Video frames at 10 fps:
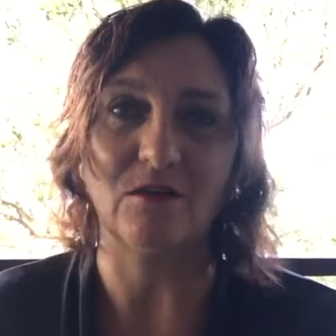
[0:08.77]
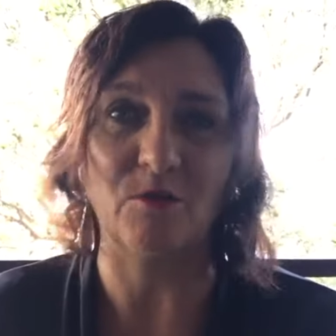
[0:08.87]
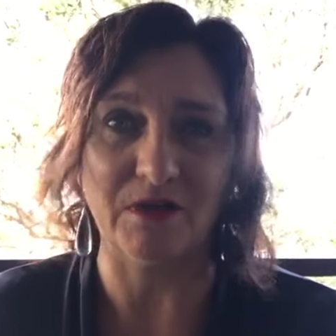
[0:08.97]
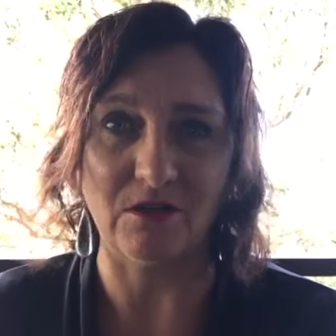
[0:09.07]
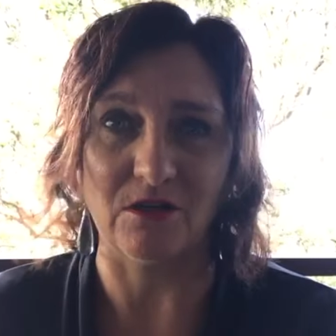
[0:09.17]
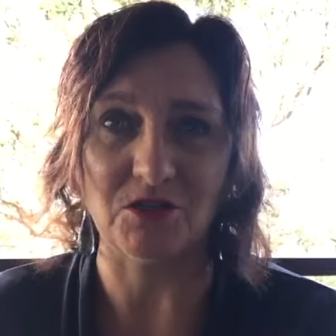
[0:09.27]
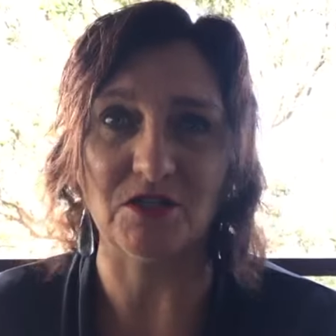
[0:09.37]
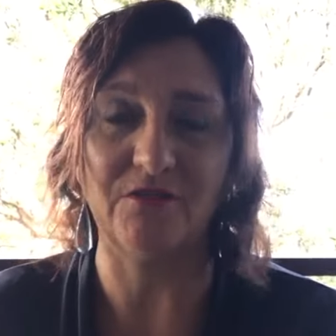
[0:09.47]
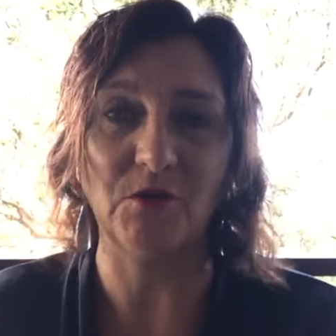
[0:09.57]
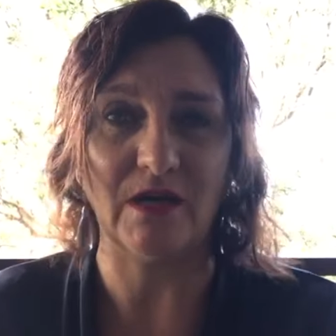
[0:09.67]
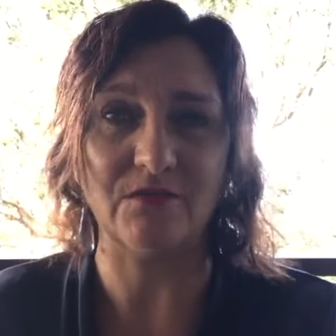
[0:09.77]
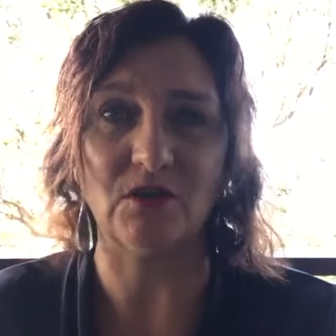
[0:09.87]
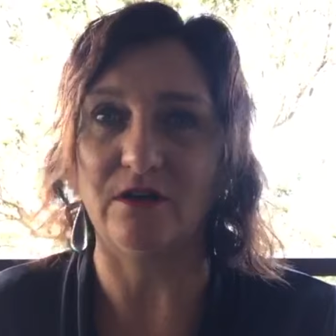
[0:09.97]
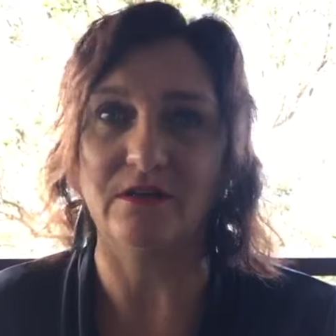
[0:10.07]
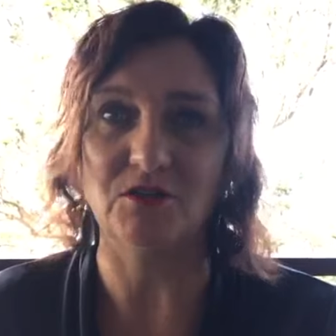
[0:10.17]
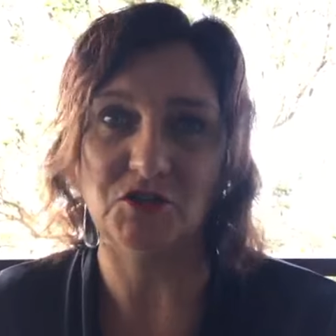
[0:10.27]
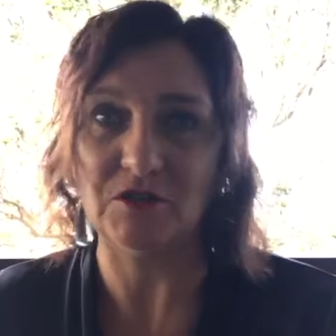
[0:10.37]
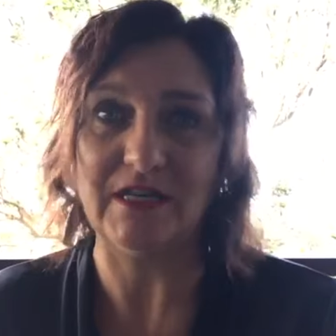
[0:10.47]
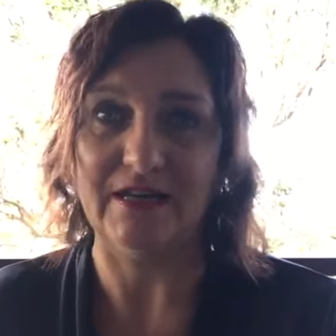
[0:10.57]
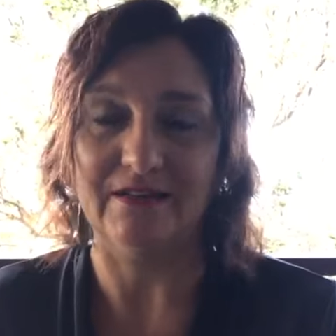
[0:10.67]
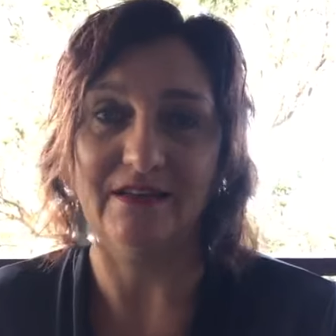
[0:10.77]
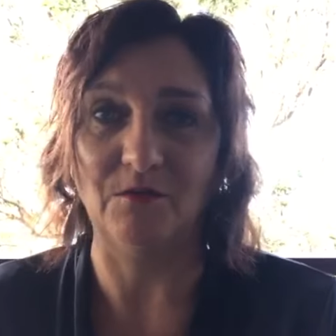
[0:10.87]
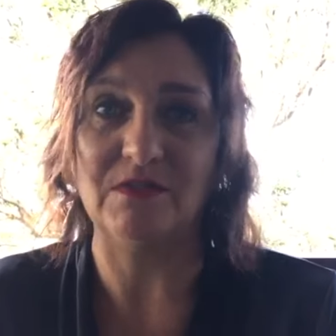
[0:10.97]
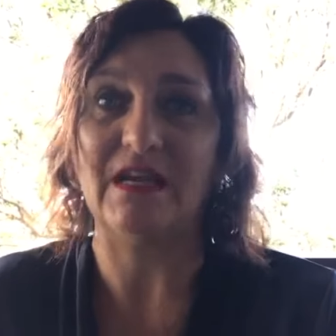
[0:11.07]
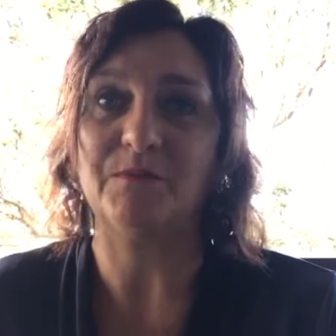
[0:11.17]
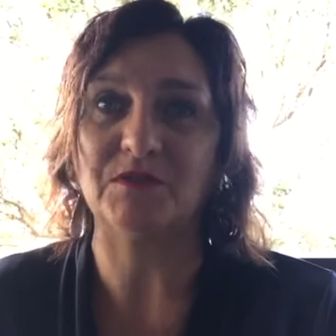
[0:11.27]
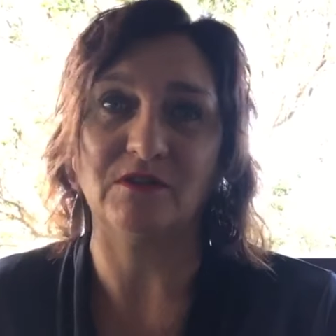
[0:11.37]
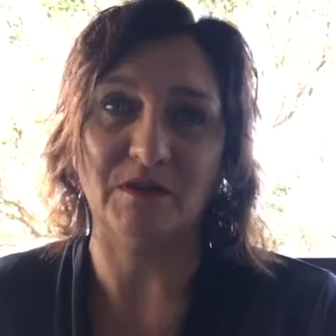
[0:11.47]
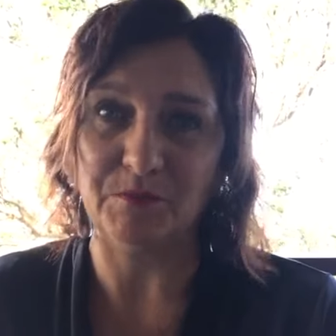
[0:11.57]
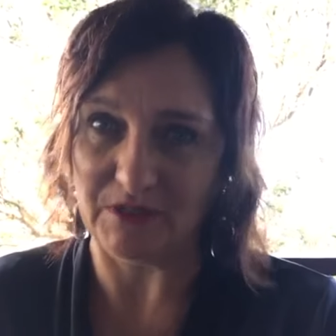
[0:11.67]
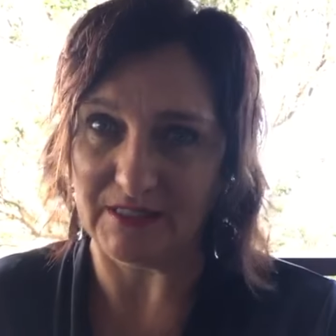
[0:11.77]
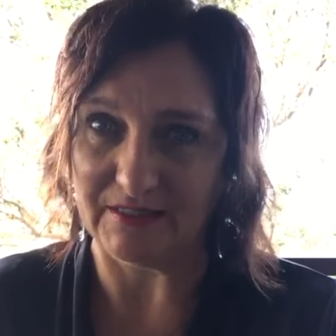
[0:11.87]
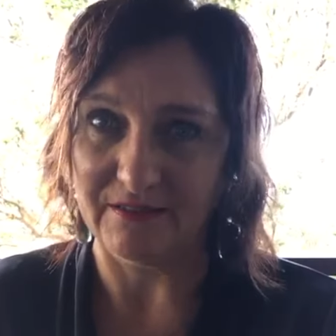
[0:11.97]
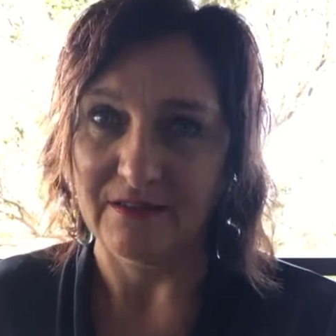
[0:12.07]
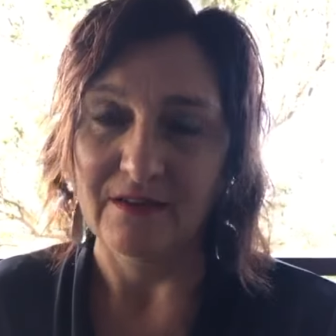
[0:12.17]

Oh my gosh, if you haven't got it, you should get it. It was absolutely brilliant.